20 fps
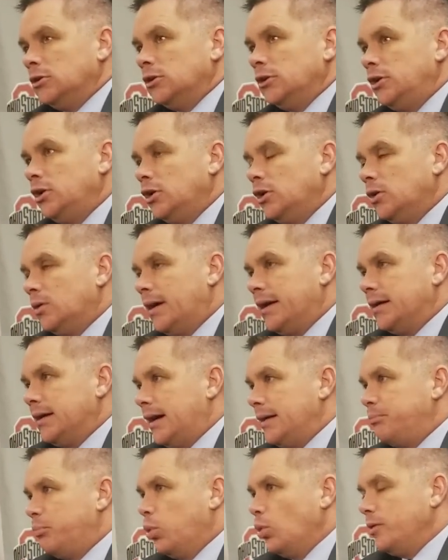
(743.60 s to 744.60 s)
You know, I,
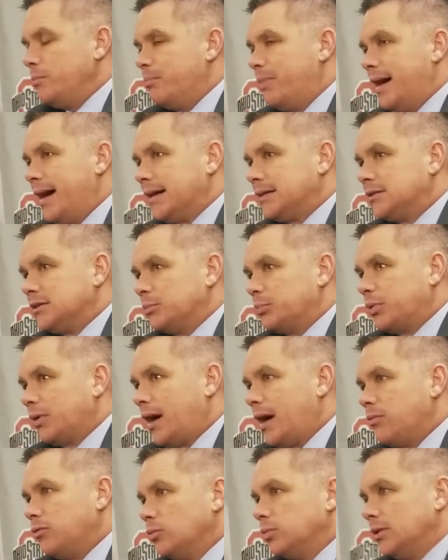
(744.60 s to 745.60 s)
I point back to
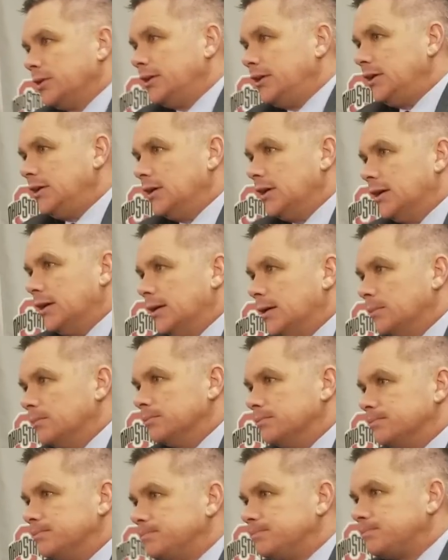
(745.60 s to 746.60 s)
probably um,
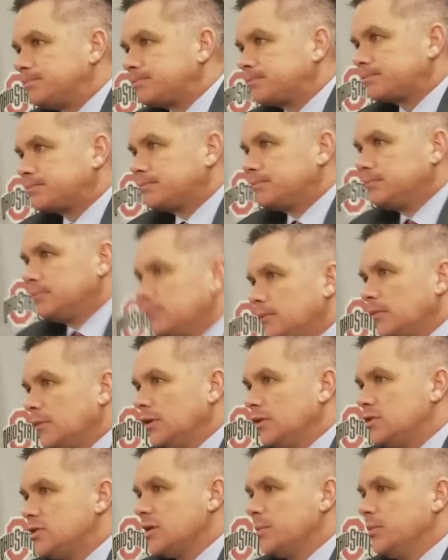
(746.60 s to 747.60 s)

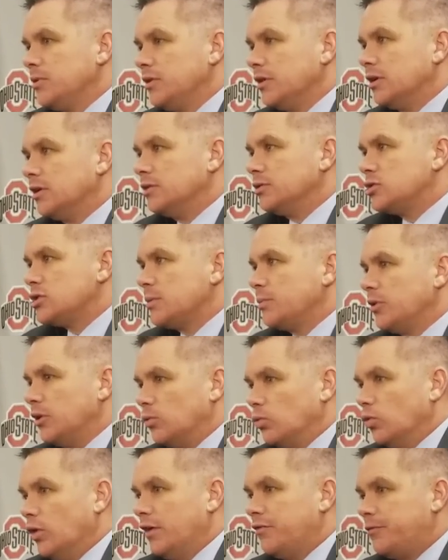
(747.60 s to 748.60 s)
some of the some of
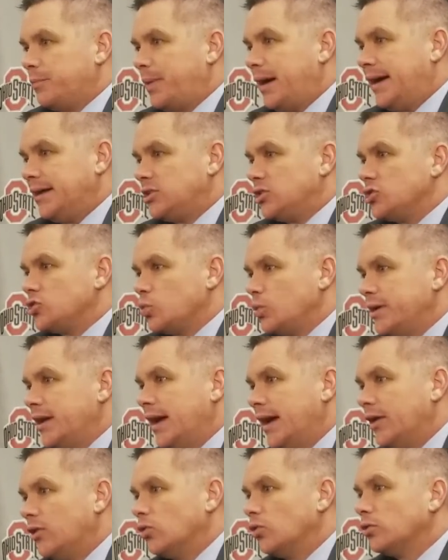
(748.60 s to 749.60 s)
the rough patches we
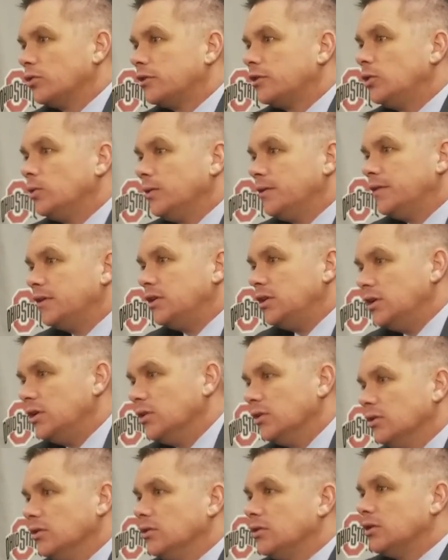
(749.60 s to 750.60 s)
had earlier in the
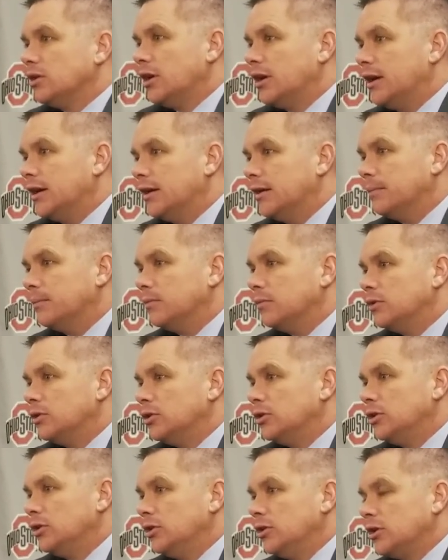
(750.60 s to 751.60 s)
year, um,
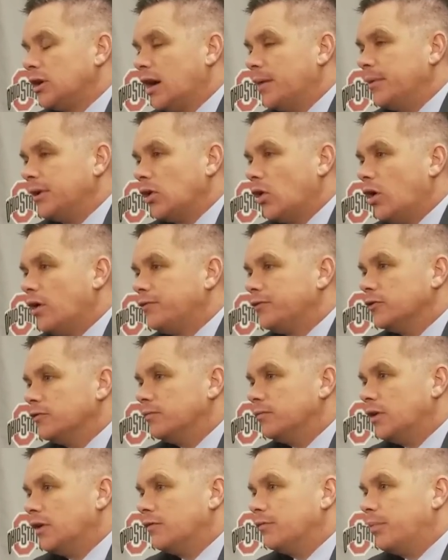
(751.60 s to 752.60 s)
coming off
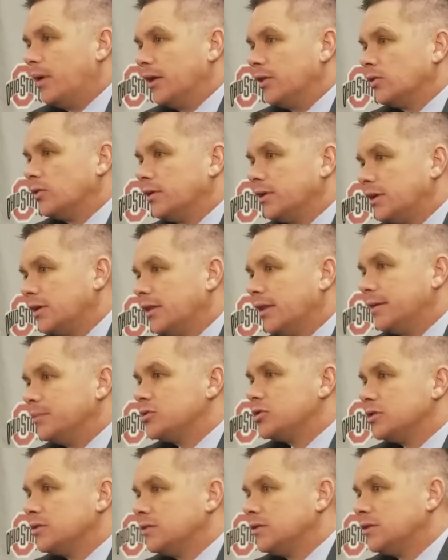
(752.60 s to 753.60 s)
of, of, Butler and
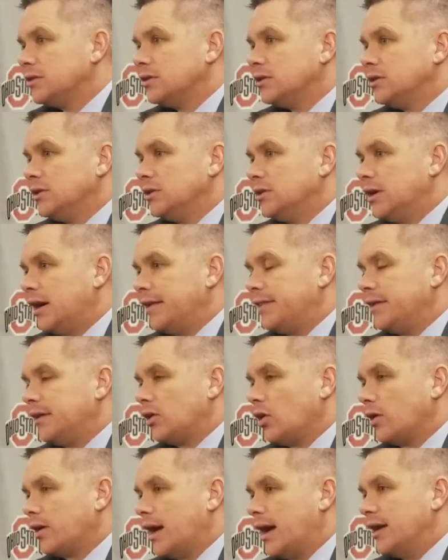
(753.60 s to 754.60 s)
Clemson. I think
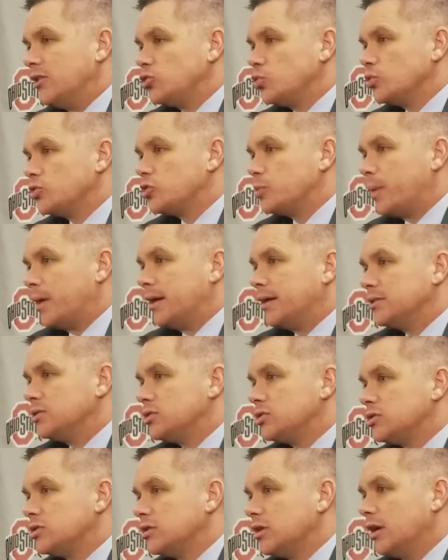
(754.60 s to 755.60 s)
our guys'
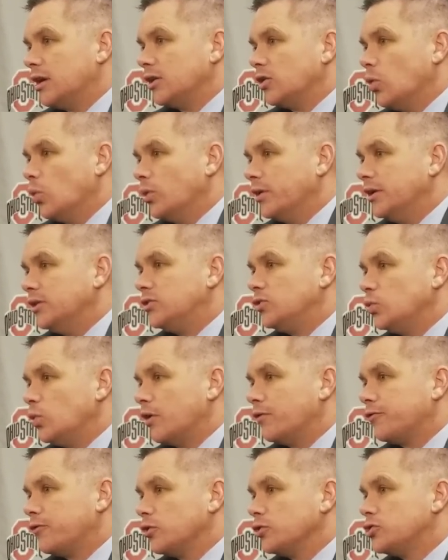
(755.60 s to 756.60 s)
response uh, going into
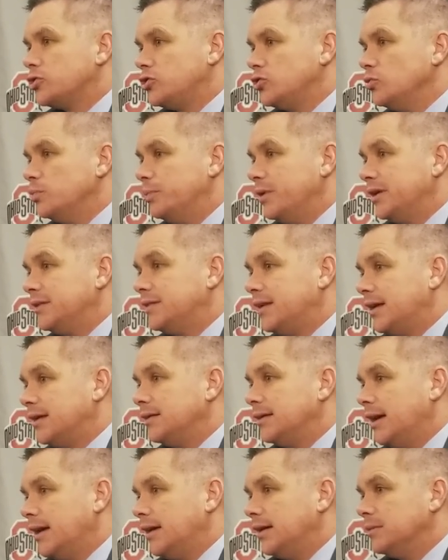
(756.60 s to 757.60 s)
our first two Big Ten
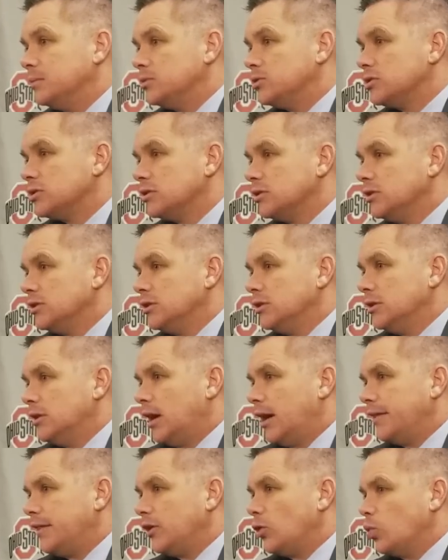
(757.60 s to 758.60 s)
games
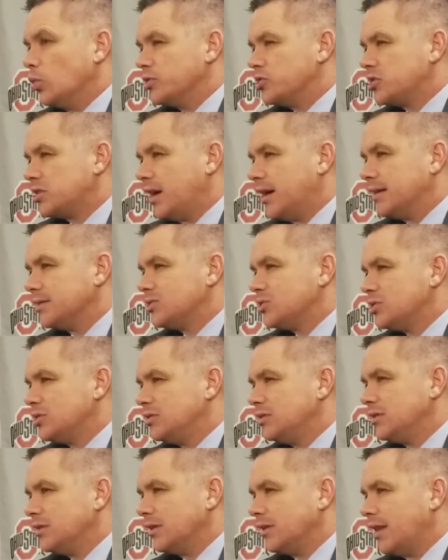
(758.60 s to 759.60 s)
I think Wisconsin,
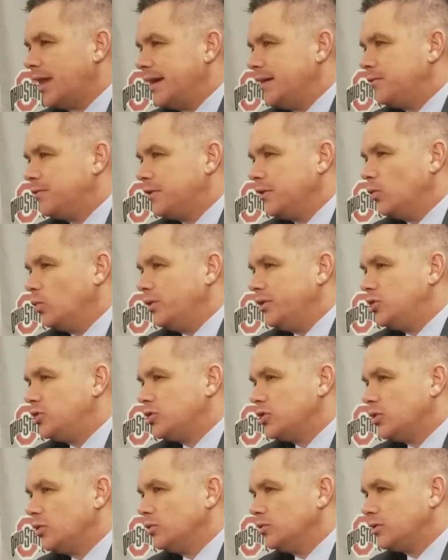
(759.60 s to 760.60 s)
the life that we
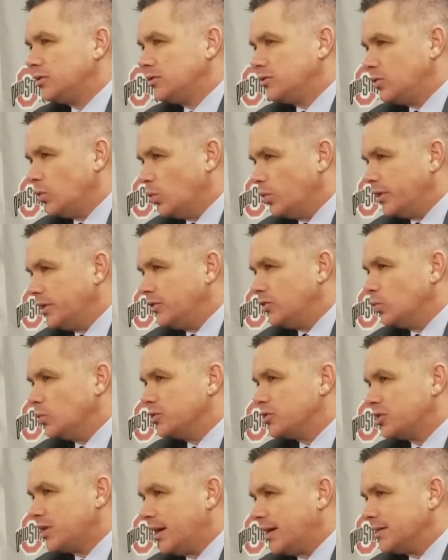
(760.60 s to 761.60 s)
showed going into
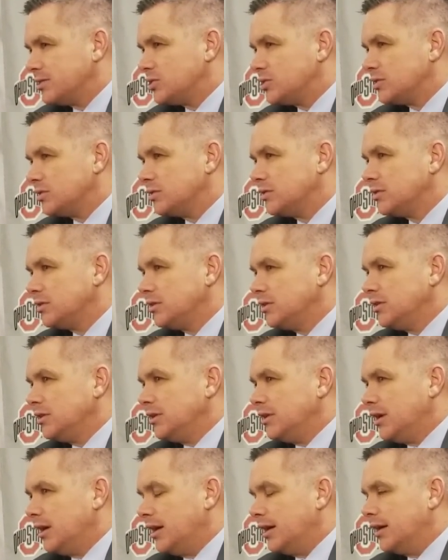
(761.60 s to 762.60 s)
Wisconsin
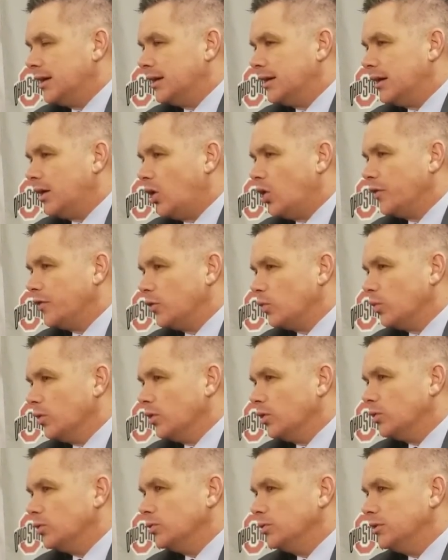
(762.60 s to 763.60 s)
uh, on the
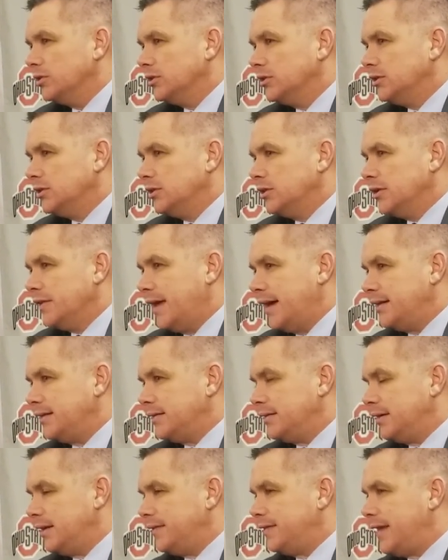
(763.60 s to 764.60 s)
road, that
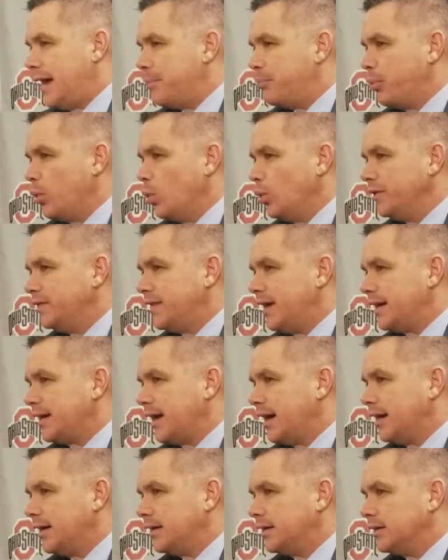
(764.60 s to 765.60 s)
at that point, that
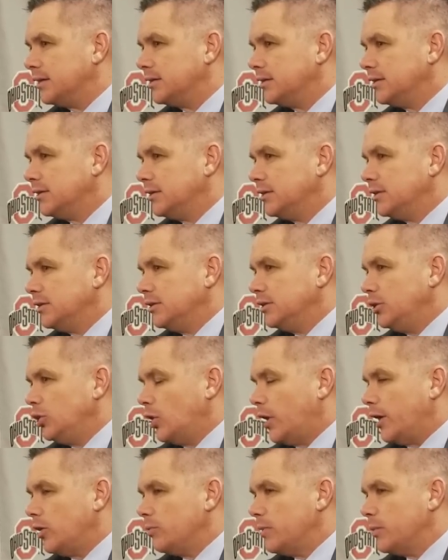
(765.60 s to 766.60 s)
kind of, you know,
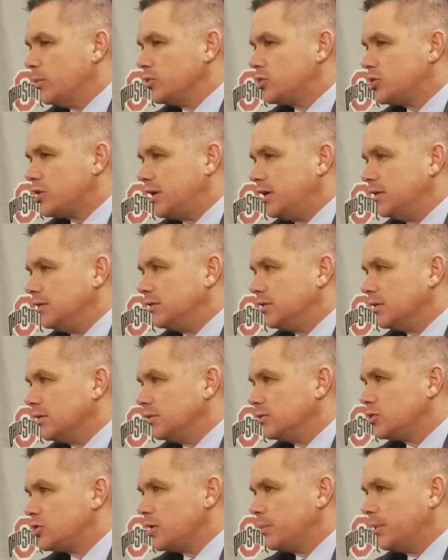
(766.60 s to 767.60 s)
I remember saying
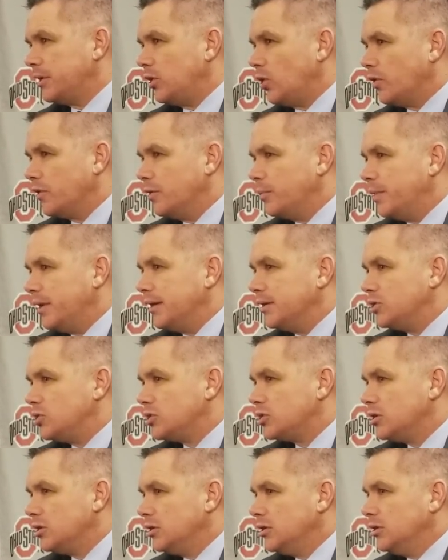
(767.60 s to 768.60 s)
to somebody on the
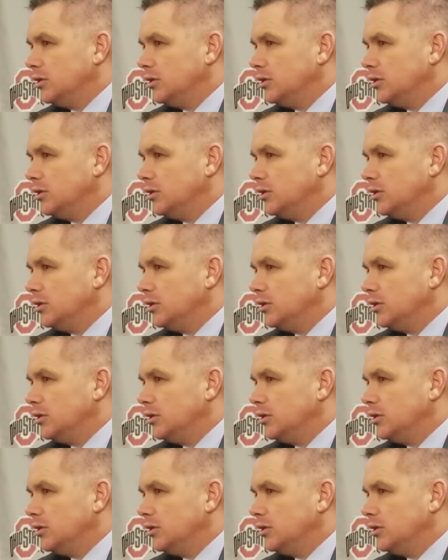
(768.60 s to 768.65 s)
bench,